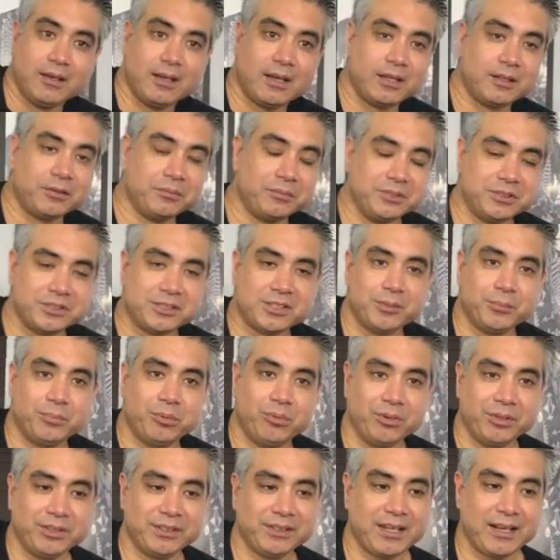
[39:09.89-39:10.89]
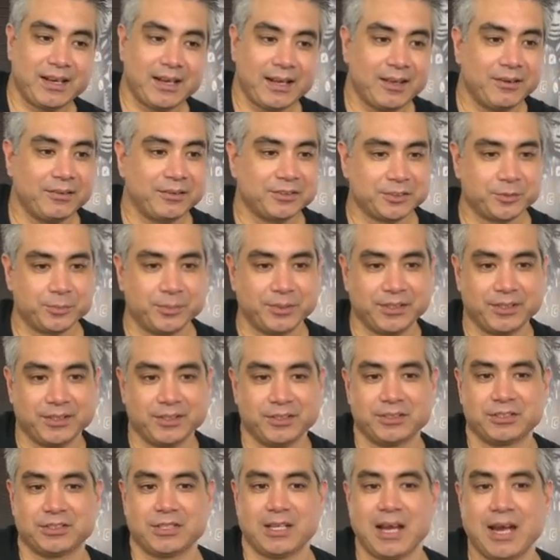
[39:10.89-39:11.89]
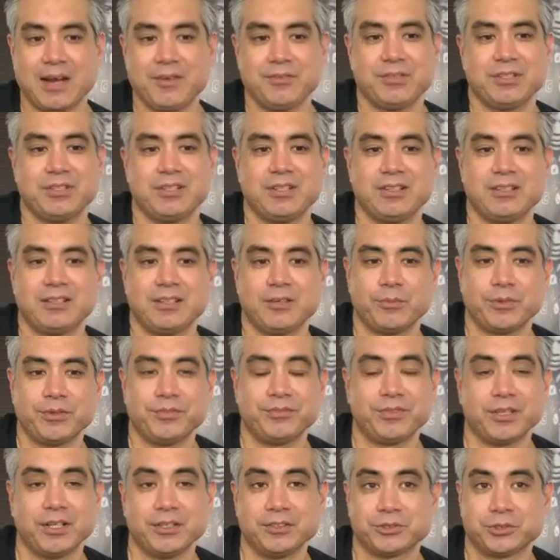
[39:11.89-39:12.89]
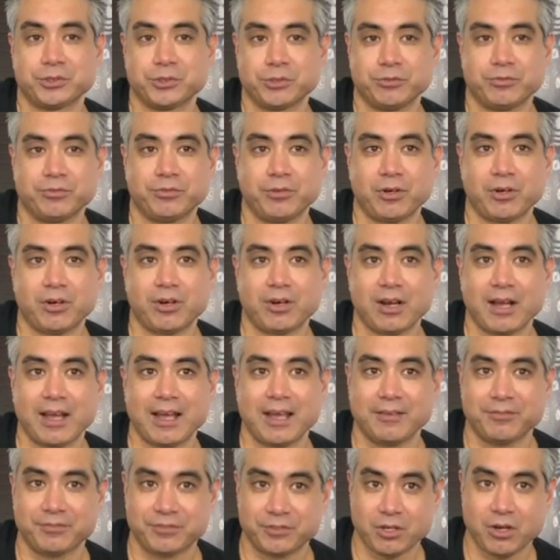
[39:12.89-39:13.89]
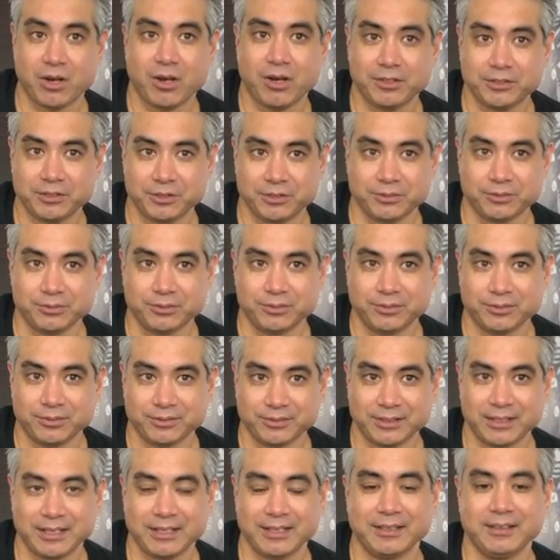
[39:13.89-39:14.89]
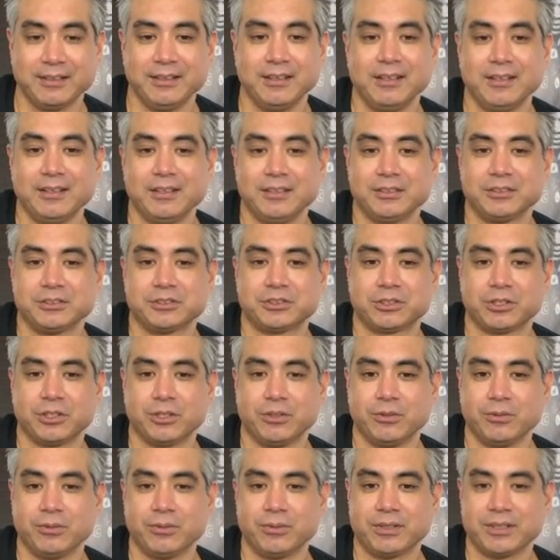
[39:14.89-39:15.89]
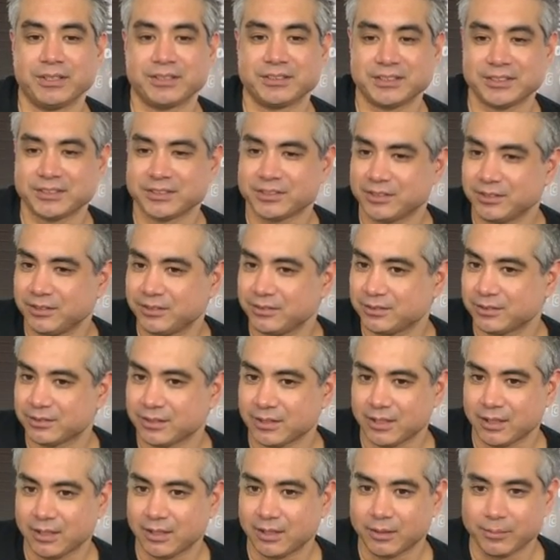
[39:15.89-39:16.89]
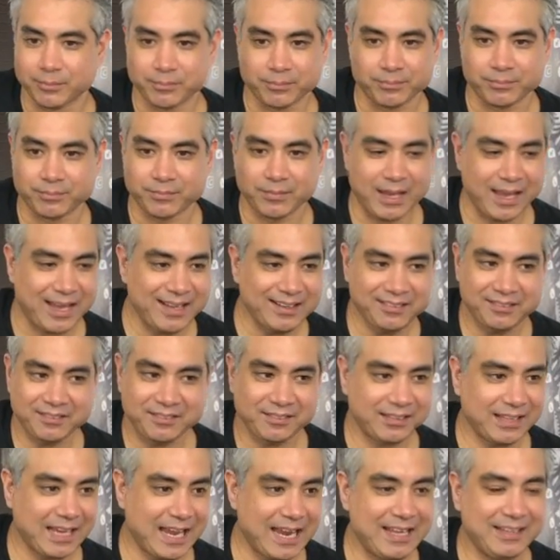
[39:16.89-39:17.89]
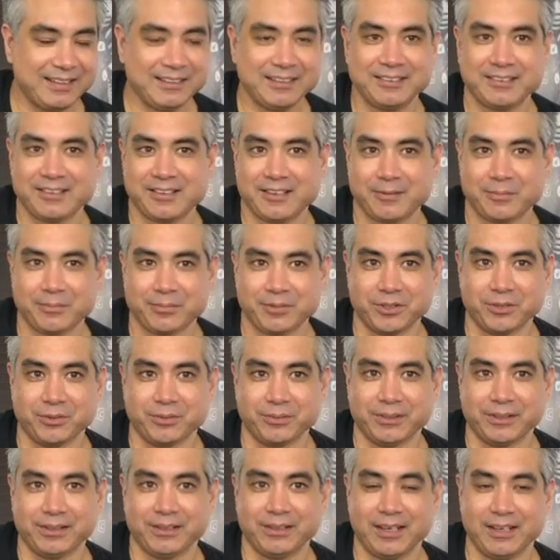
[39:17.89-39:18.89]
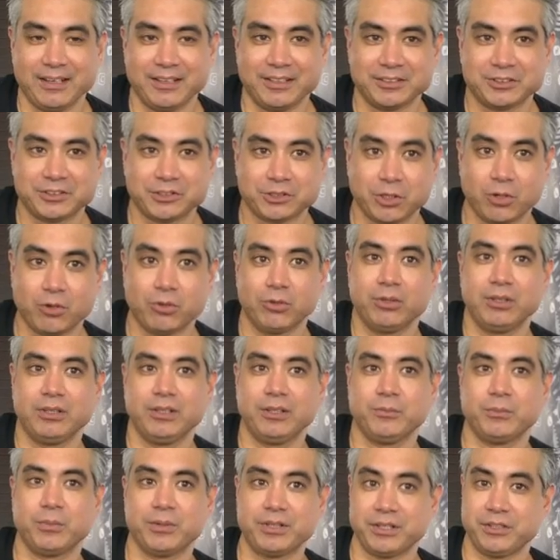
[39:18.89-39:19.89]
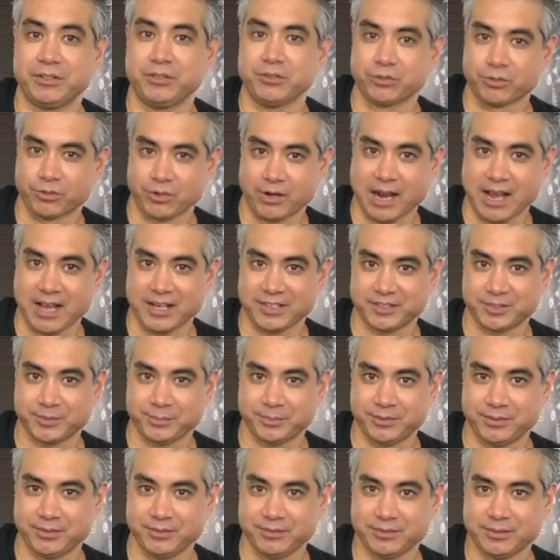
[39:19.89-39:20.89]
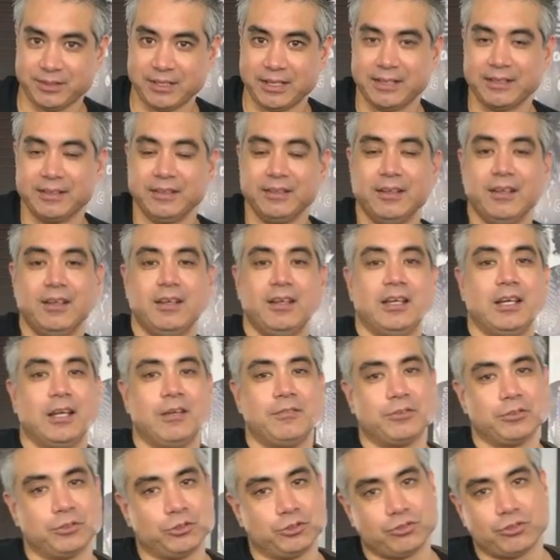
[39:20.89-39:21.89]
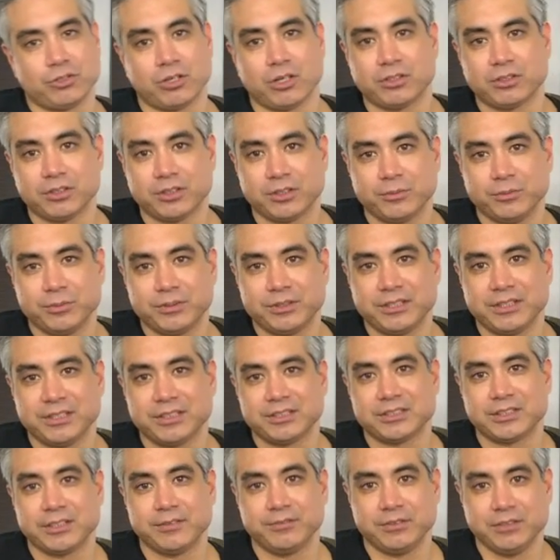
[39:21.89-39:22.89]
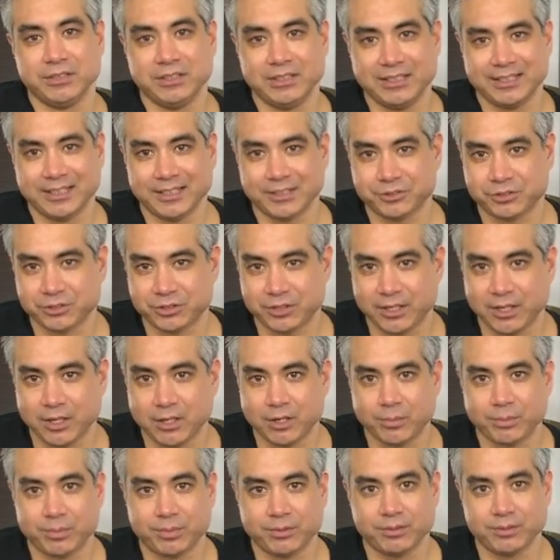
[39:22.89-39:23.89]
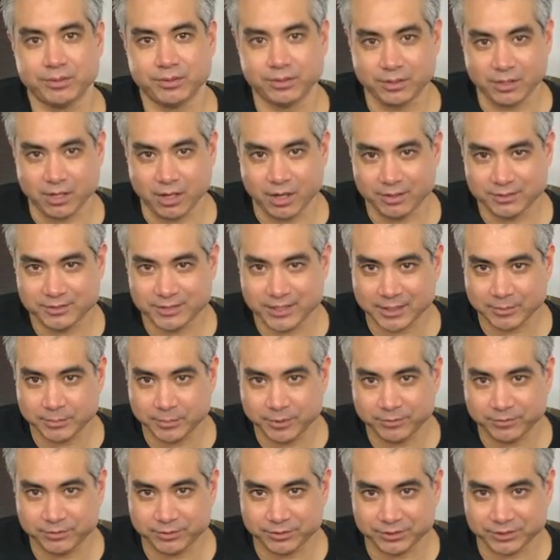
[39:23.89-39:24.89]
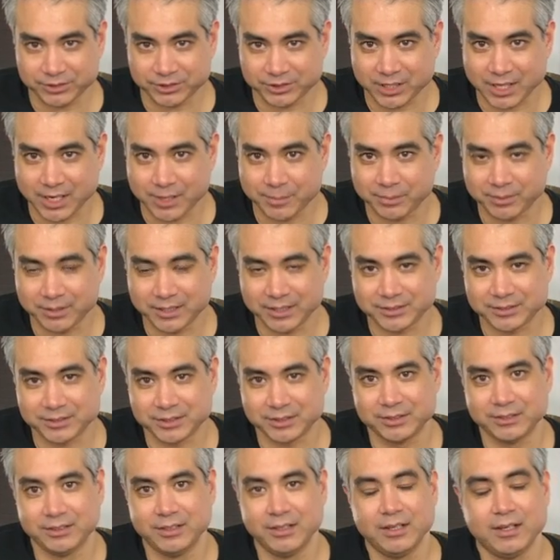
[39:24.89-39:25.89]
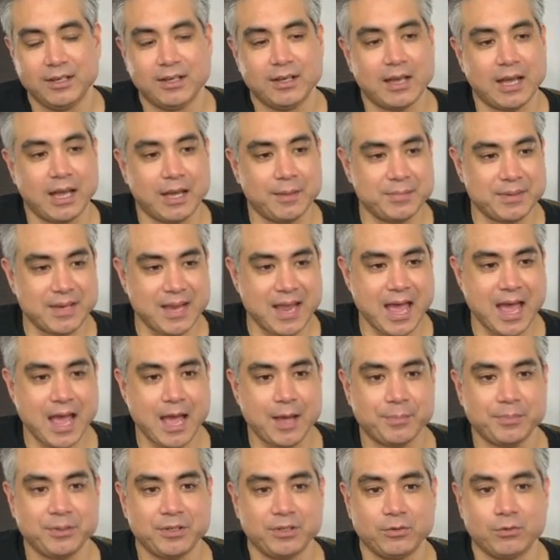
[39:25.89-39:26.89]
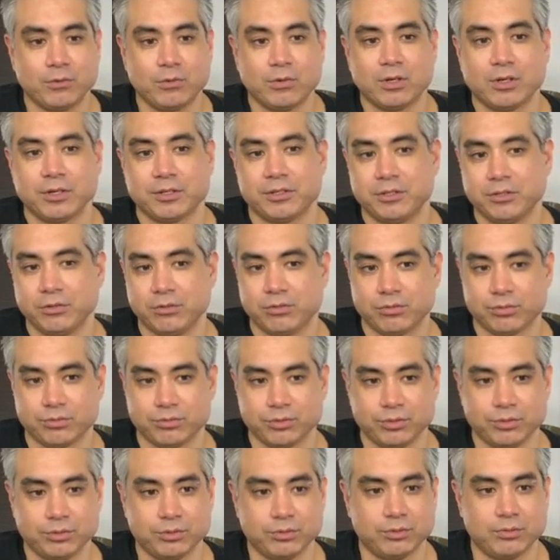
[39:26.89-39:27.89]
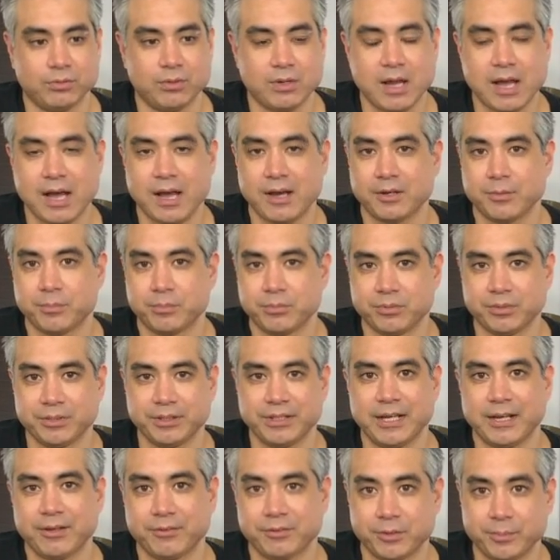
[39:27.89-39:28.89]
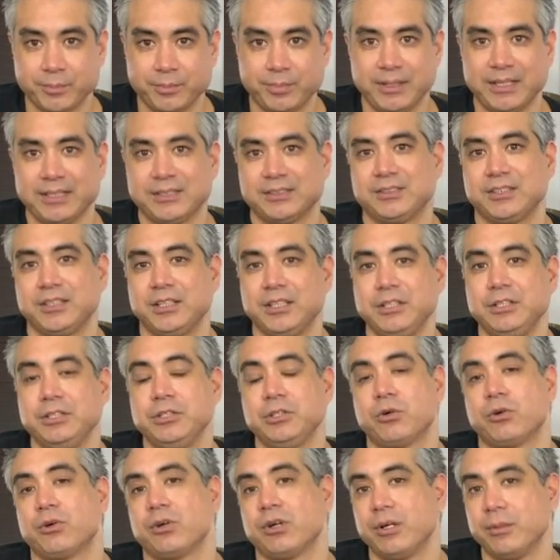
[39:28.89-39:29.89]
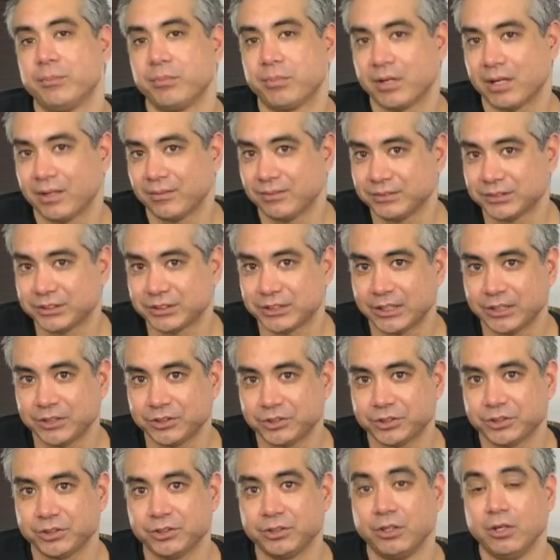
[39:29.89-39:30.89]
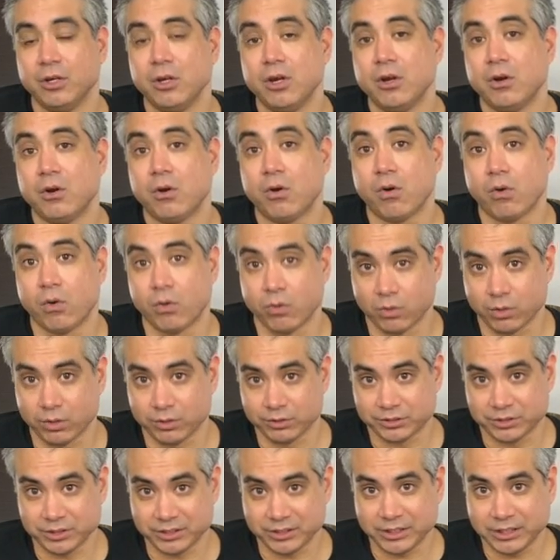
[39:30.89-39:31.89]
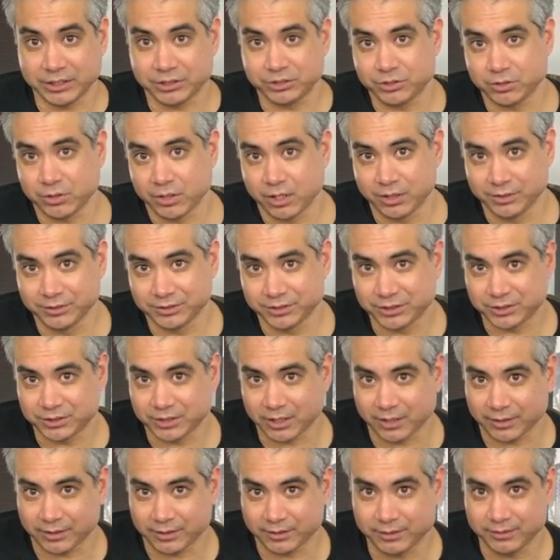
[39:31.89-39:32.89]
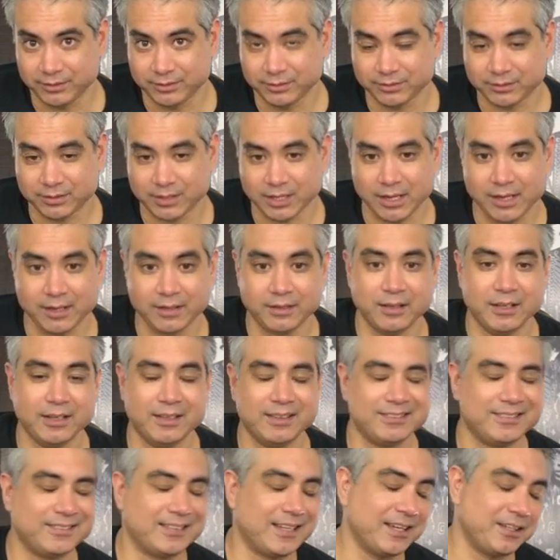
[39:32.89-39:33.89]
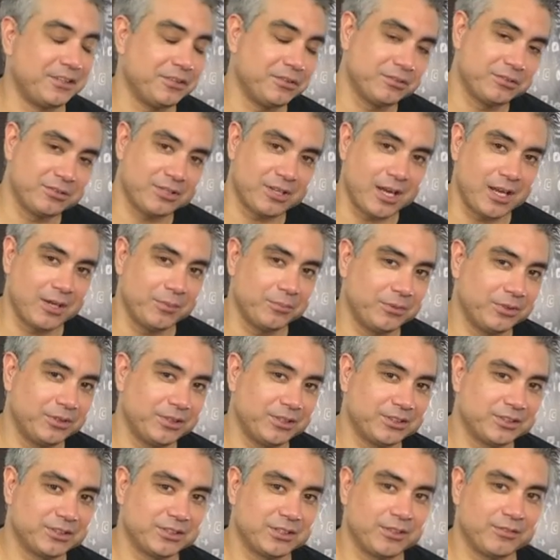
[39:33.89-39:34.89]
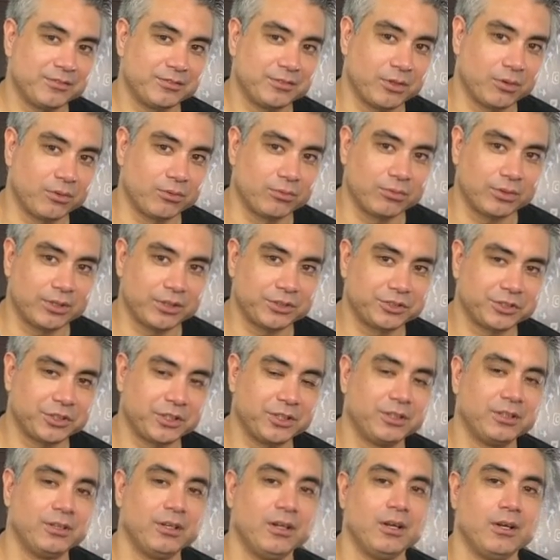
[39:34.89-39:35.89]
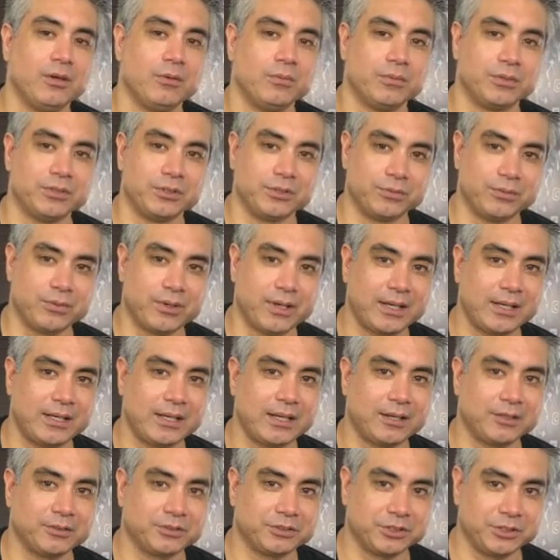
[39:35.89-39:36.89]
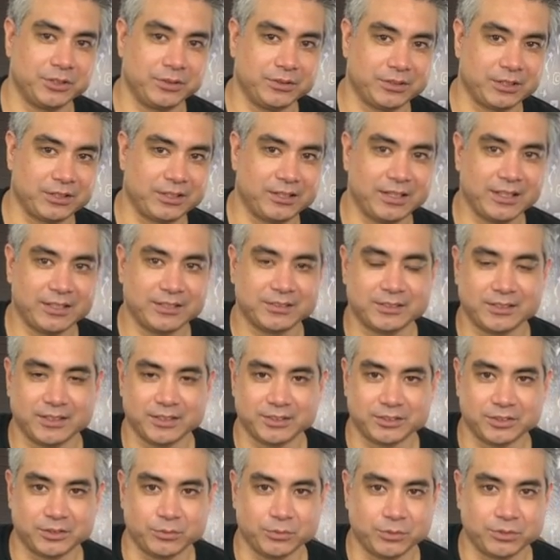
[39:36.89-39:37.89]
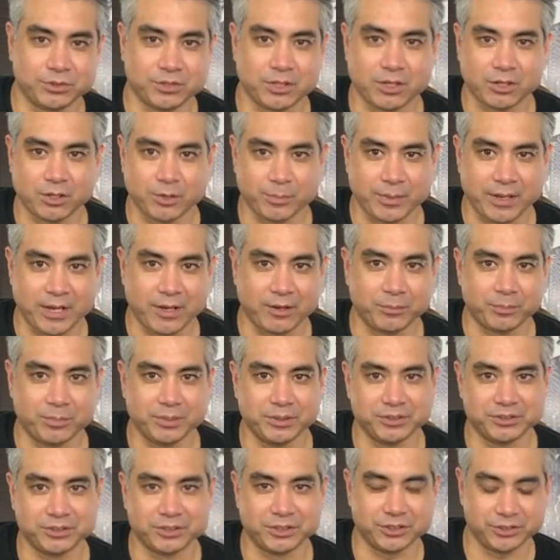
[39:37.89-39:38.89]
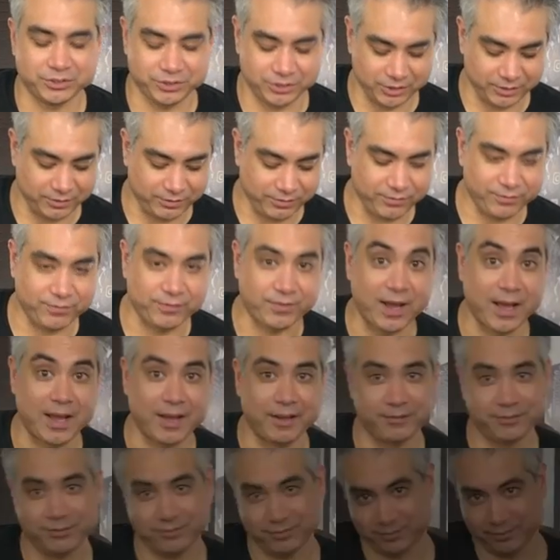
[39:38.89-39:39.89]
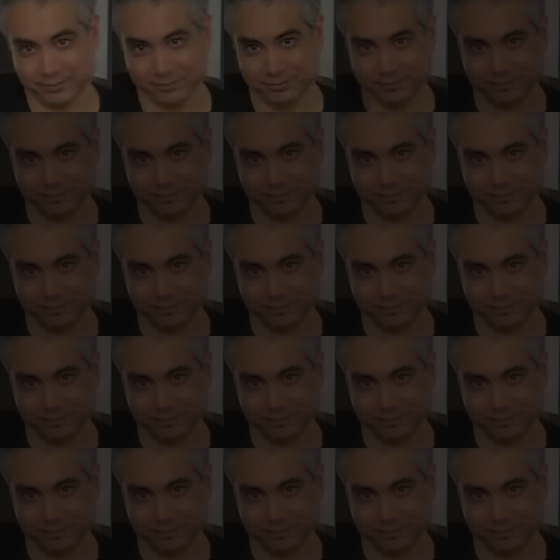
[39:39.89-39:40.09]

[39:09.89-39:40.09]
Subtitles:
And the reason I'm pointing that out is because everything that we've done so far, I have taught you, okay? So this isn't anything alien that I'm doing, and it's totally within your grasp, okay? If you're struggling with this, if you need extra help, contact me for a Skype lesson. I'd be happy to walk you through how to bring out the best in your improvisation or to get you unstuck, okay? Take your time with this stuff. Don't rush it. When you're ready, I'll see you at the next lesson. We'll talk about position 5.